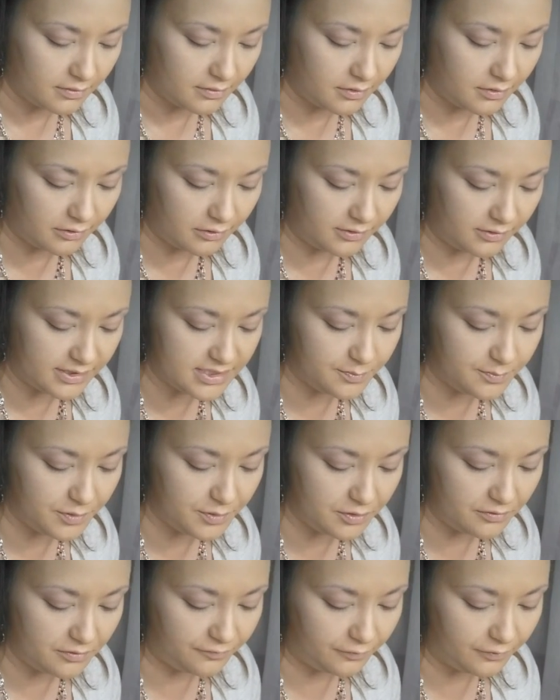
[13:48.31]
Girl, it's
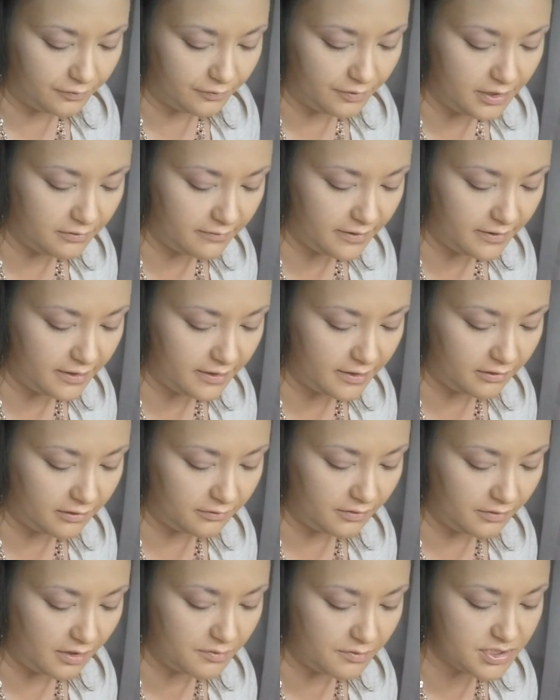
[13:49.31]
beautiful here right
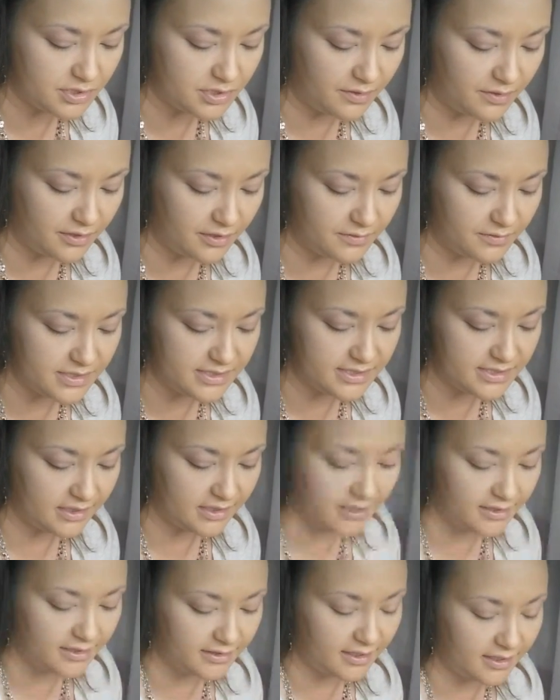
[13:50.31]
now. I wish the weather would stay
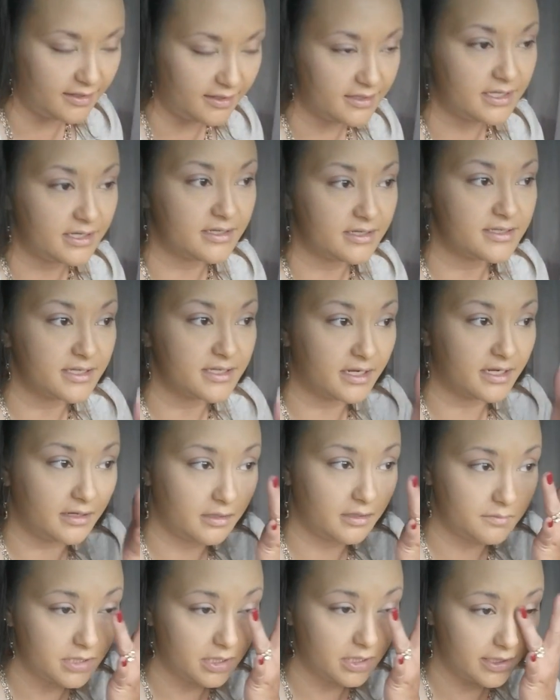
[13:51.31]
like that. I think it's
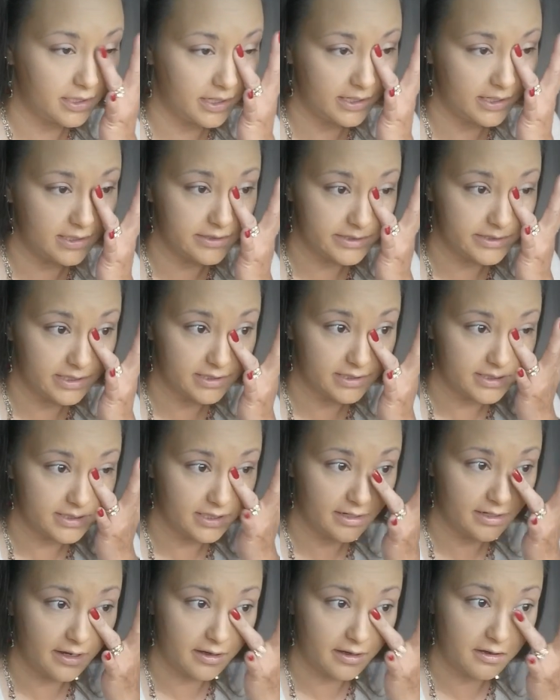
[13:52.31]
getting up to like 86
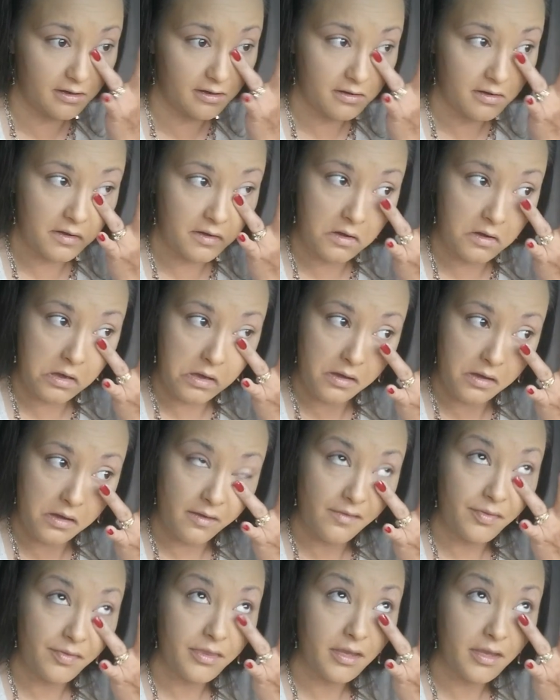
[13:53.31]
today.
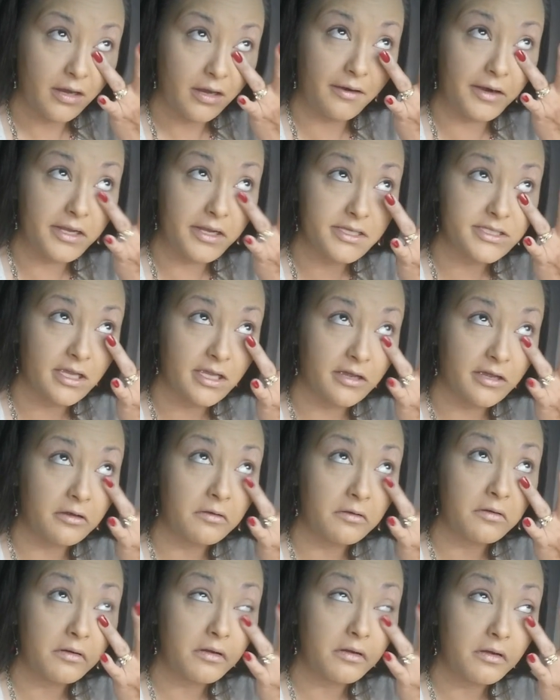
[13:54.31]
Alright,
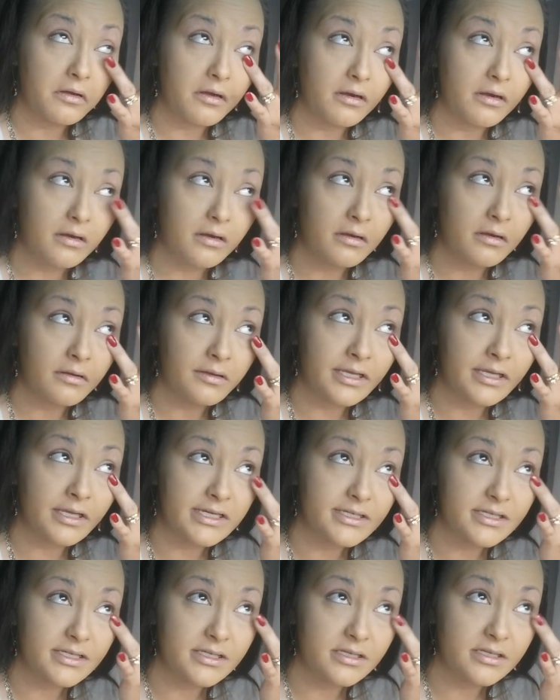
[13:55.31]
so
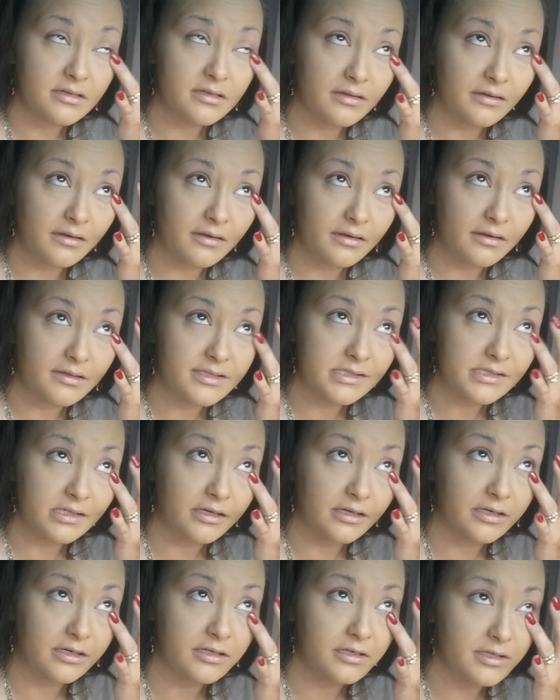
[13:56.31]
this, I'm
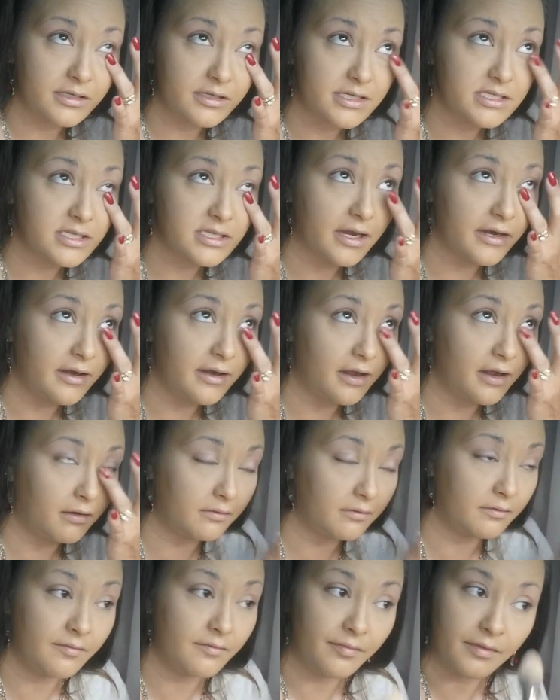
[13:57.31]
going to do this side
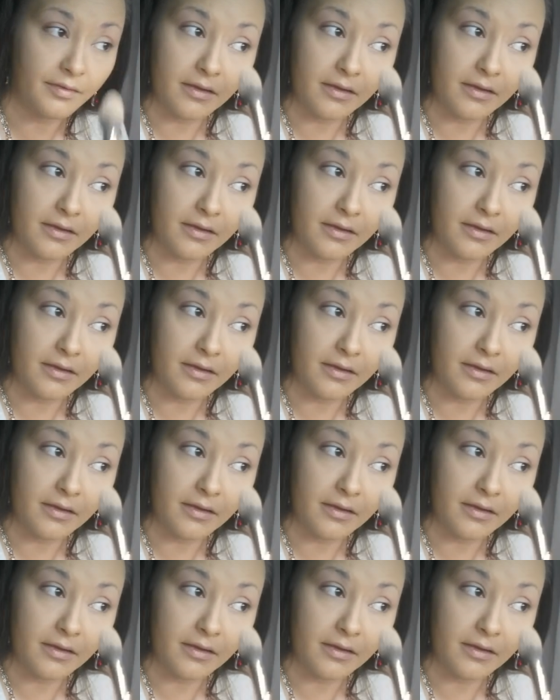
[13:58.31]
now.